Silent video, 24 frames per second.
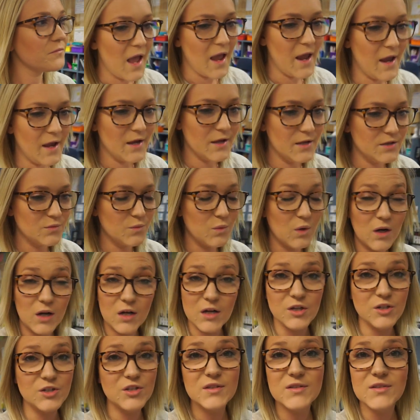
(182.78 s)
and we're
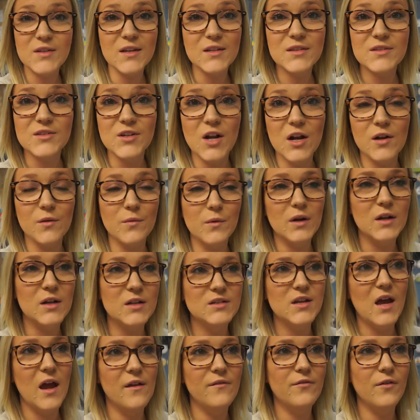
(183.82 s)
gonna just get started. We're gonna
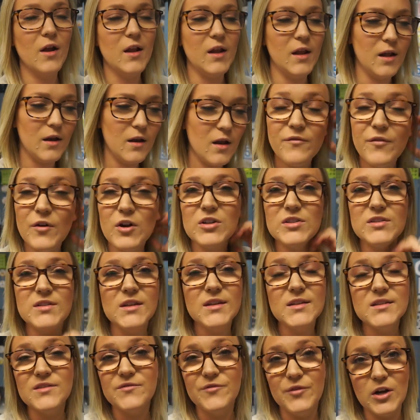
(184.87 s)
dive right in. First
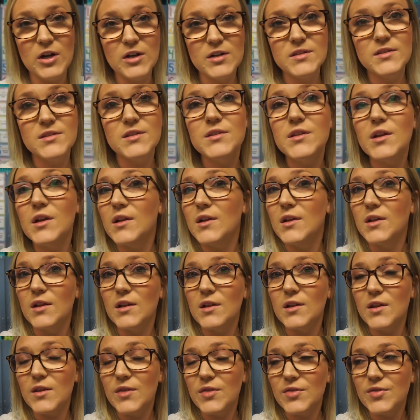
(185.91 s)
things first,
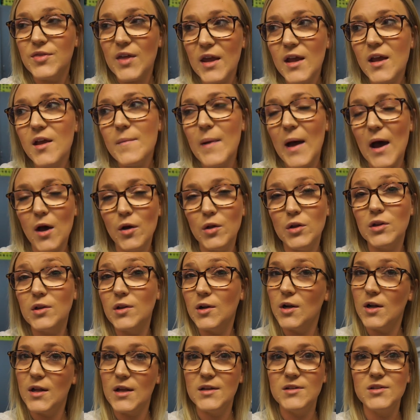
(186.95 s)
think about
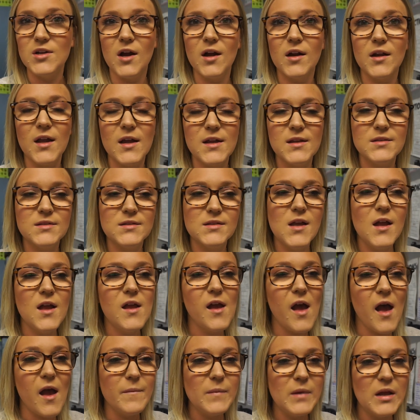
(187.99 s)
learning targets.
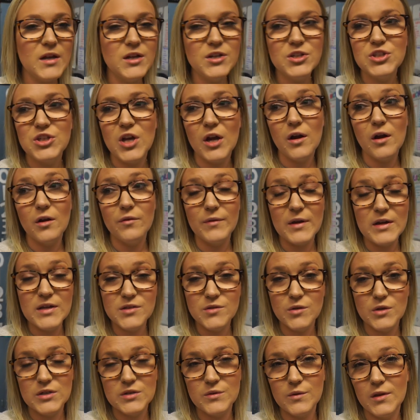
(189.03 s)
I'm gonna share a
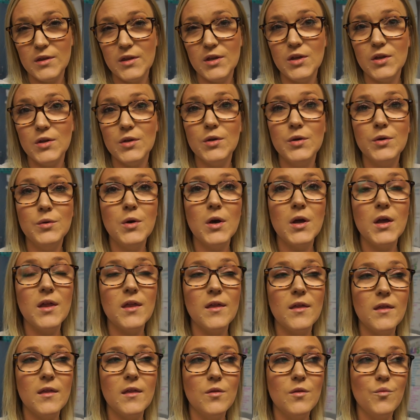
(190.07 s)
resource with you
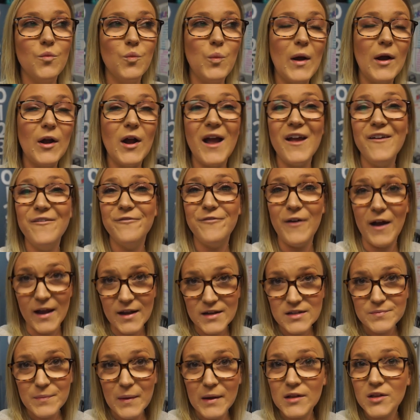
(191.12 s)
where I
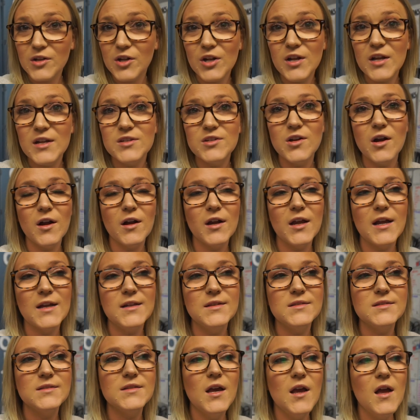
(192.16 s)
find my learning
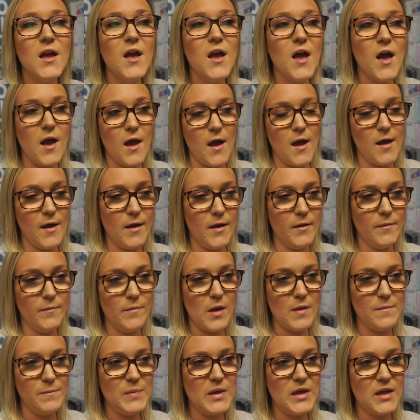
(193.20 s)
targets um,
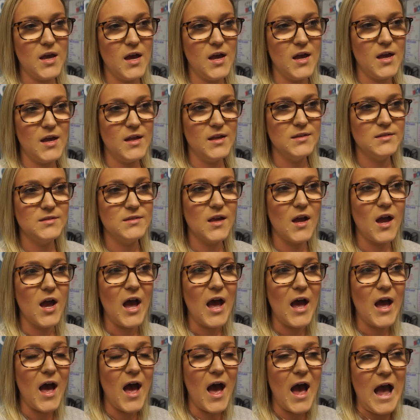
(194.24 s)
because
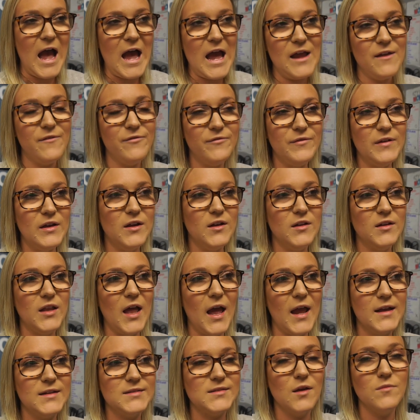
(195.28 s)
I feel
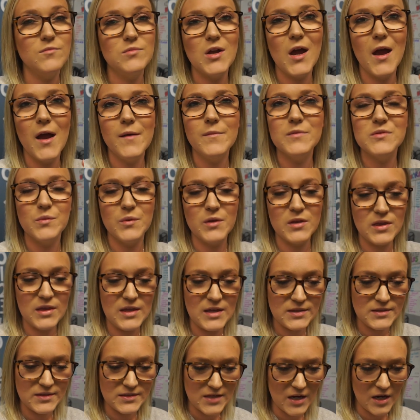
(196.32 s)
like sometimes with
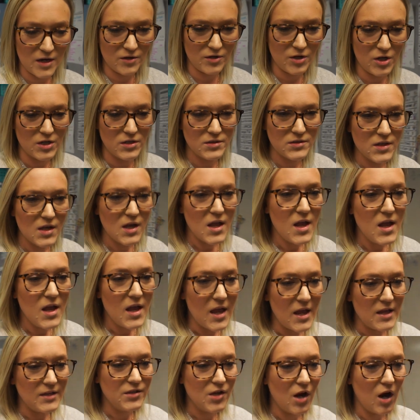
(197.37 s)
these standards,
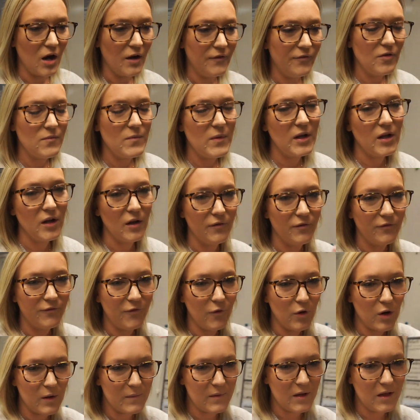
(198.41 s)
it's hard for me to
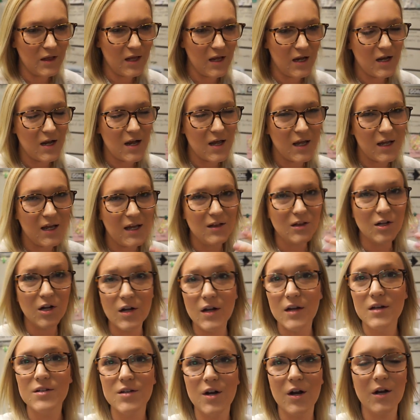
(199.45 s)
formulate a
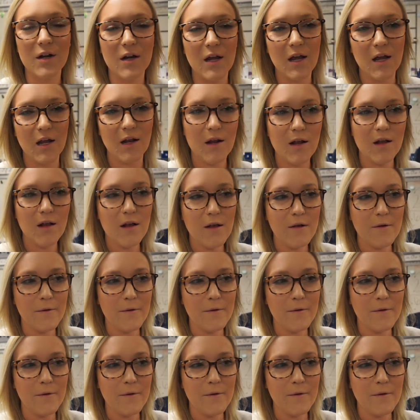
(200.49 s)
learning target